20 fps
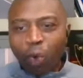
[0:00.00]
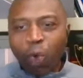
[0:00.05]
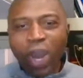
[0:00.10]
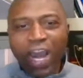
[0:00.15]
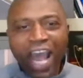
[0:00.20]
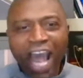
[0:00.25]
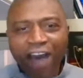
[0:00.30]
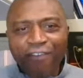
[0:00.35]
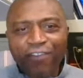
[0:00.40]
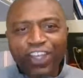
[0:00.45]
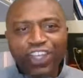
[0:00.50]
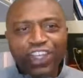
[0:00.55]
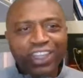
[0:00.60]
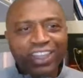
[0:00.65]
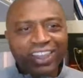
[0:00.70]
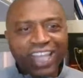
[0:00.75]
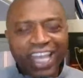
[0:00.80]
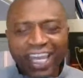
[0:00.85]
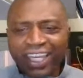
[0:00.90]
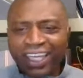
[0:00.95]
Whatever
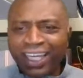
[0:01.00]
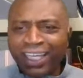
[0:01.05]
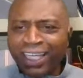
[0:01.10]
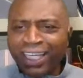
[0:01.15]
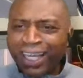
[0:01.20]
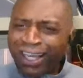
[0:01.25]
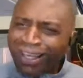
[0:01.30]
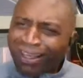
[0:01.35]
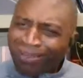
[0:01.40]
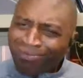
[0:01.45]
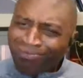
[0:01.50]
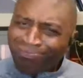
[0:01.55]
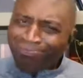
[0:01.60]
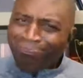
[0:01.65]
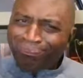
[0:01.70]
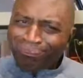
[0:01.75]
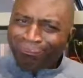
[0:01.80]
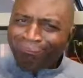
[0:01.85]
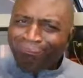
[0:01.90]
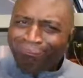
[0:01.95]
you're thinking,
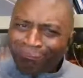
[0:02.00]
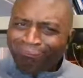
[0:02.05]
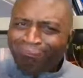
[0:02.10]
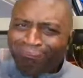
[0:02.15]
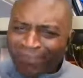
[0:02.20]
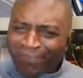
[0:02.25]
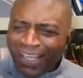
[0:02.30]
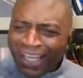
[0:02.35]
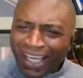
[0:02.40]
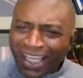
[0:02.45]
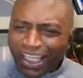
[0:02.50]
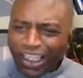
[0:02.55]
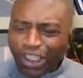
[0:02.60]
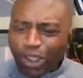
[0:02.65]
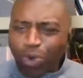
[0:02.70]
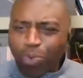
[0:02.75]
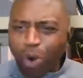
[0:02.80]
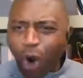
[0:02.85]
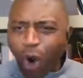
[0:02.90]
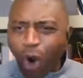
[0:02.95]
he can
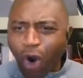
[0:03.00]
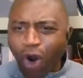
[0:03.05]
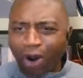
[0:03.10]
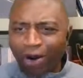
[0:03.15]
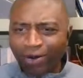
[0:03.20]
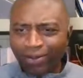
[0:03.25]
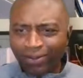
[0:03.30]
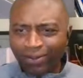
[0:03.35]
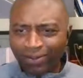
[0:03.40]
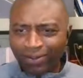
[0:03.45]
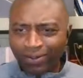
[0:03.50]
do more.